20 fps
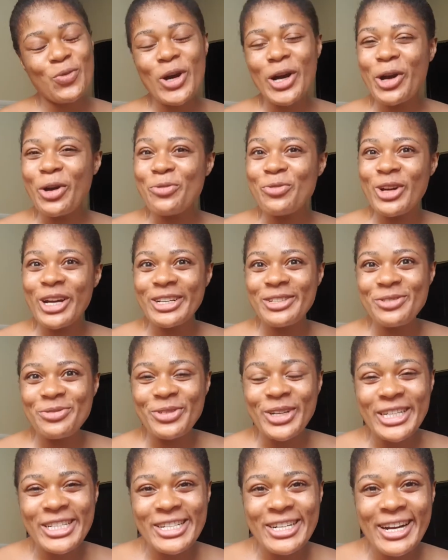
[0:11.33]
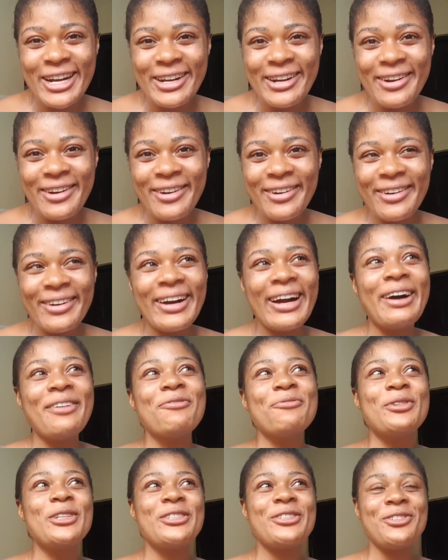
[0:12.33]
Welcome back to my channel.
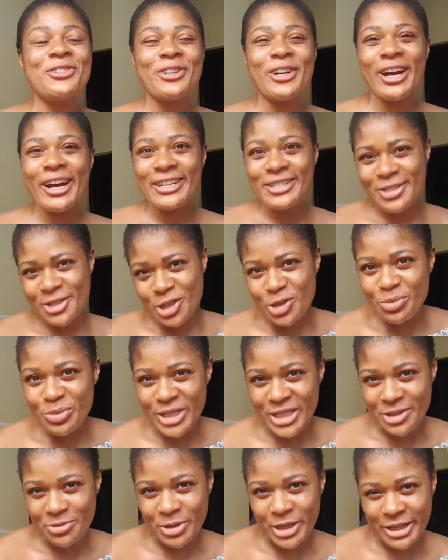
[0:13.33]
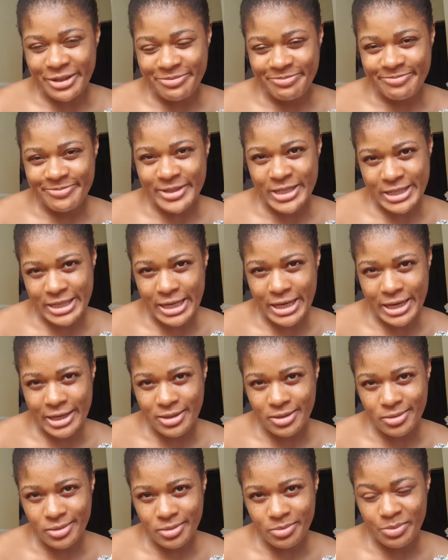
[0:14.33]
I've missed you guys. Did you miss me? Say
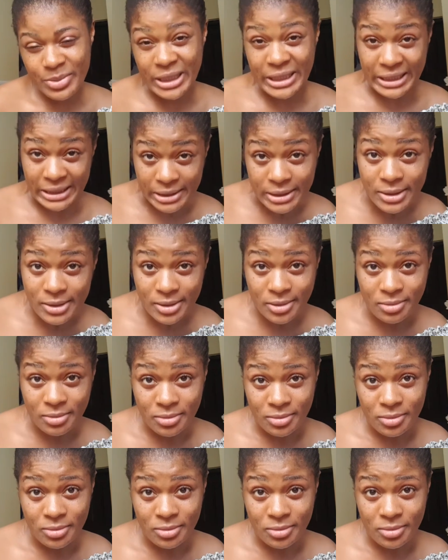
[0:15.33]
yes, please.